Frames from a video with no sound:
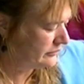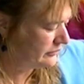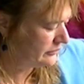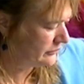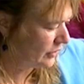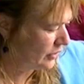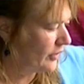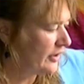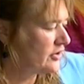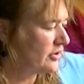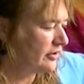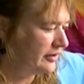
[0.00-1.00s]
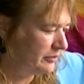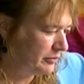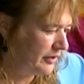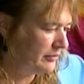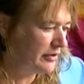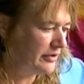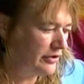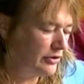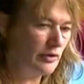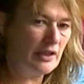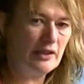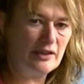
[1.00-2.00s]
Oh, it's not that big, but you
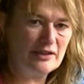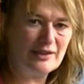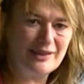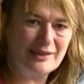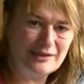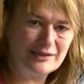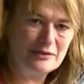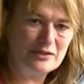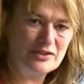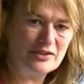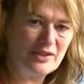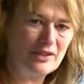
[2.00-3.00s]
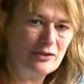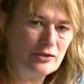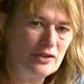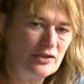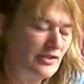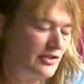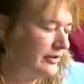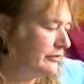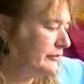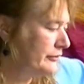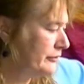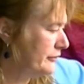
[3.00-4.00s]
can, it can stand on
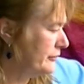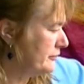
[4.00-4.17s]
itself.